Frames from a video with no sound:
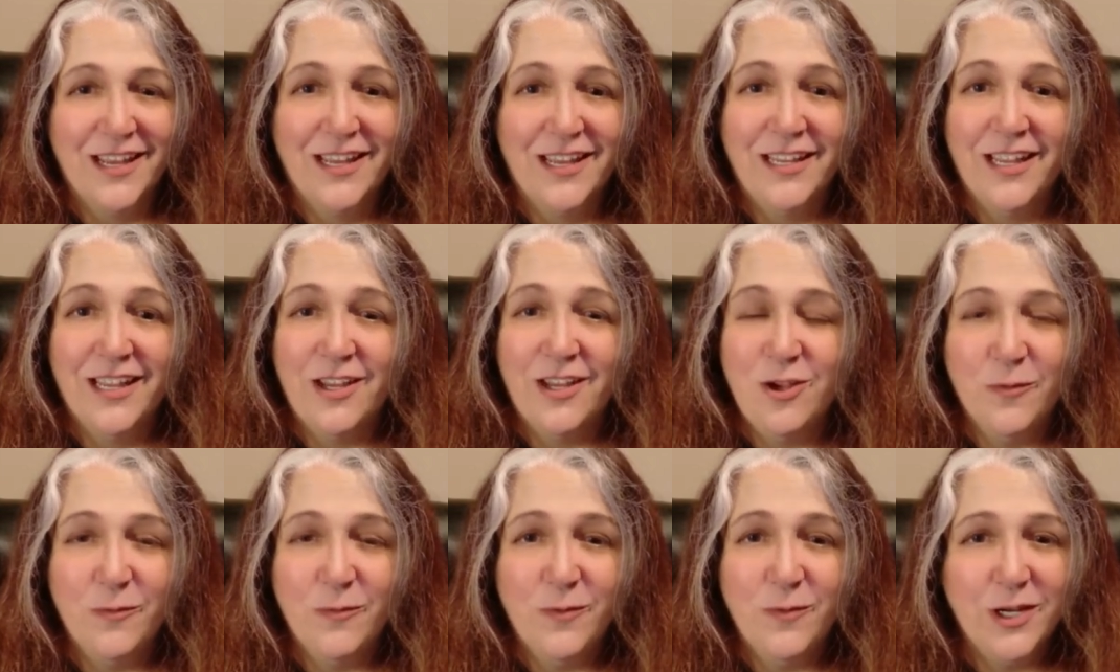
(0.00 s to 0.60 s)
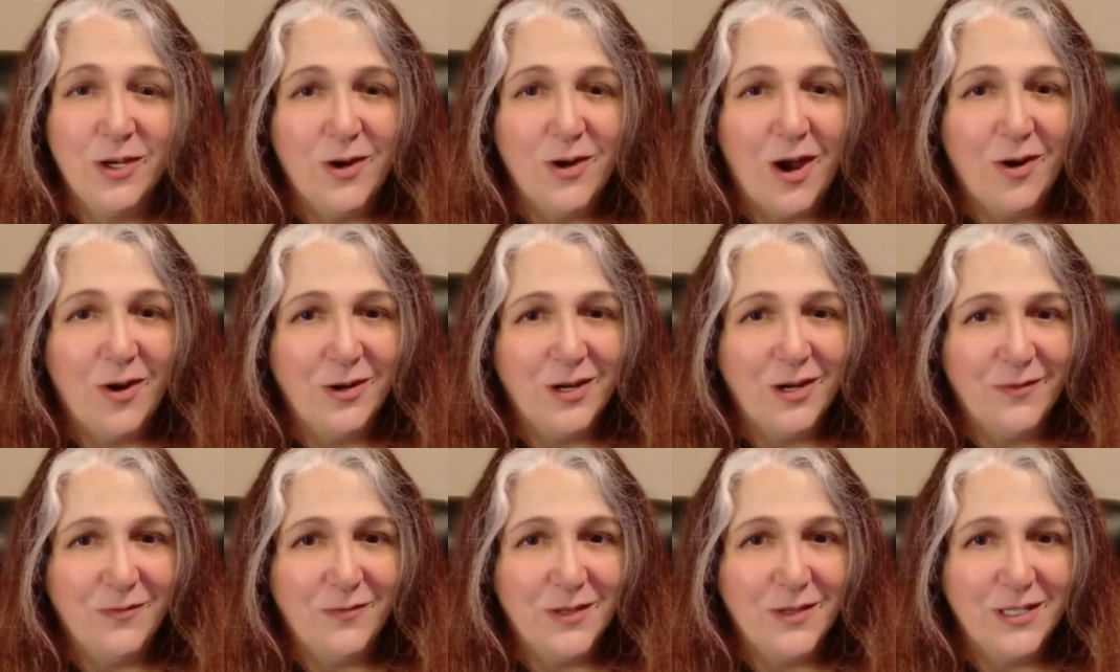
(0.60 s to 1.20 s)
Can you figure out
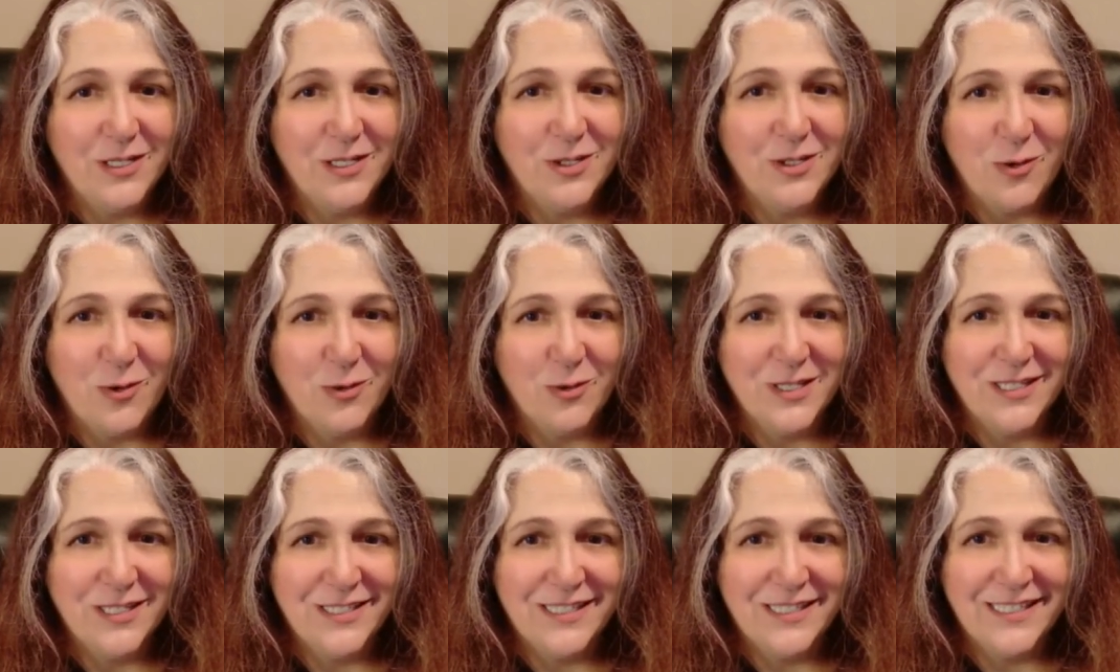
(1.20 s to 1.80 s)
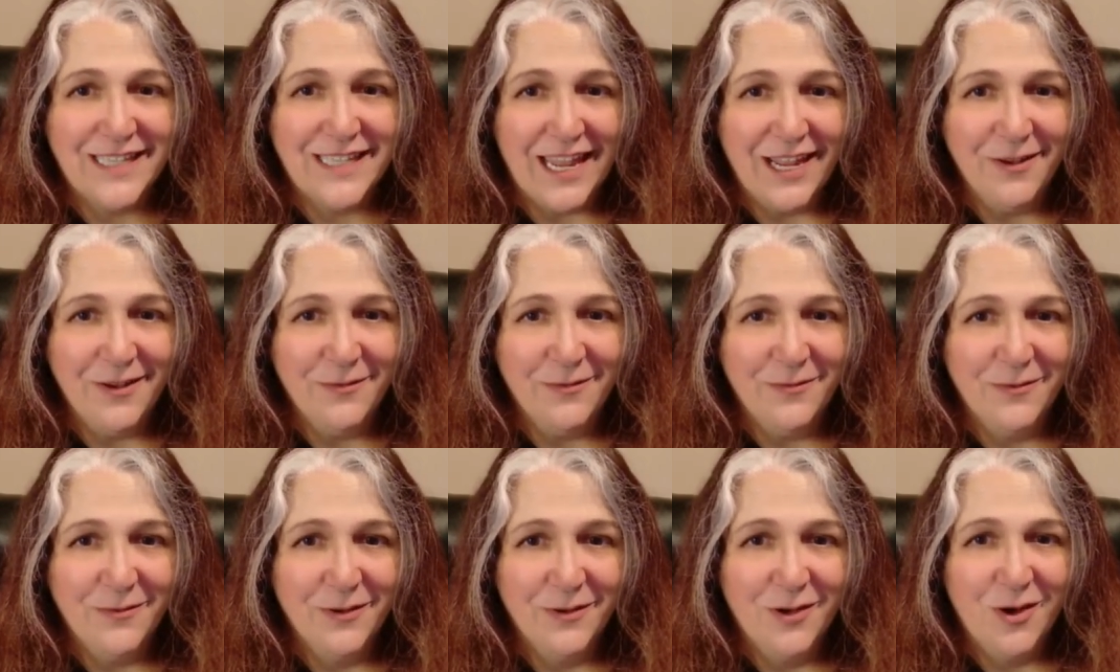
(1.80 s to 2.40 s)
if this dose is safe
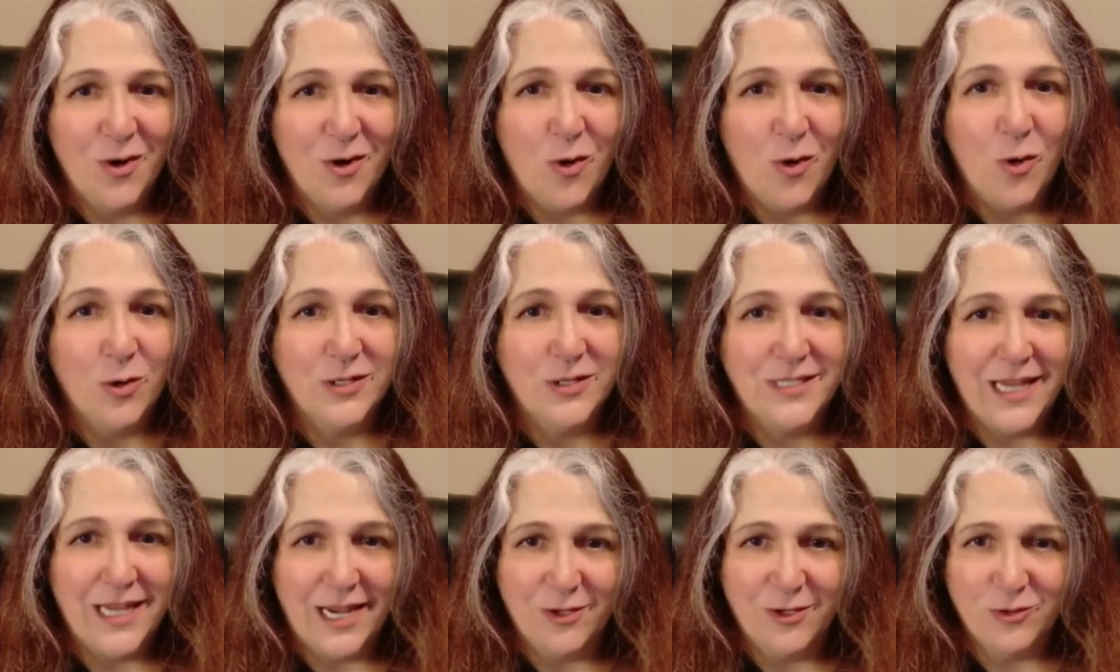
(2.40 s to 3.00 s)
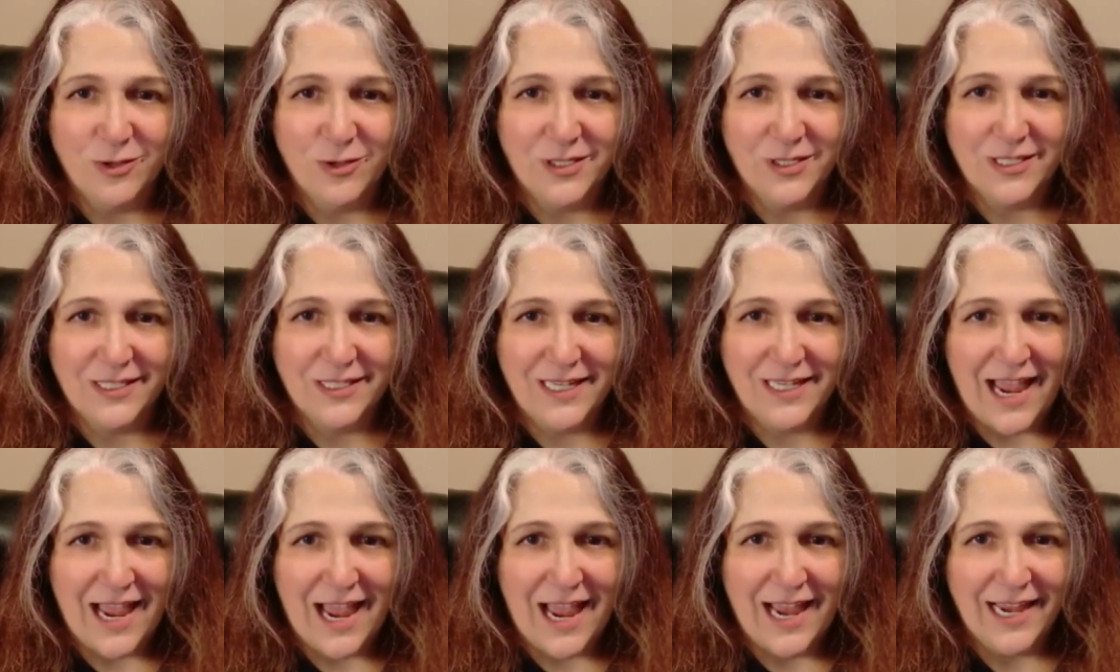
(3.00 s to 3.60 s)
or dangerously
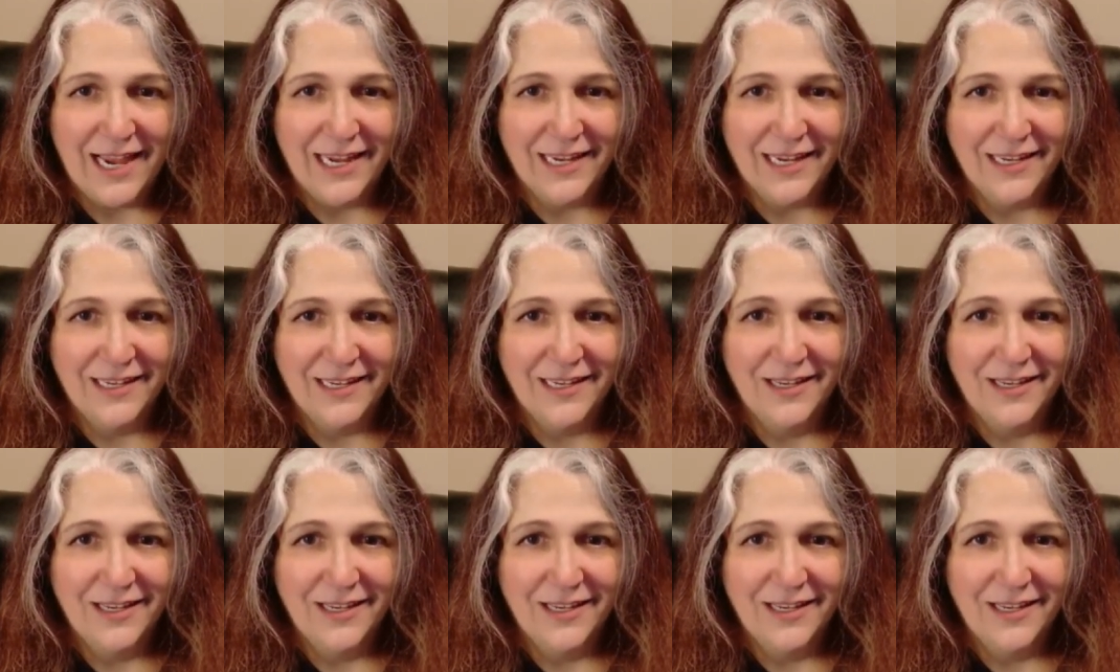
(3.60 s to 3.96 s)
high?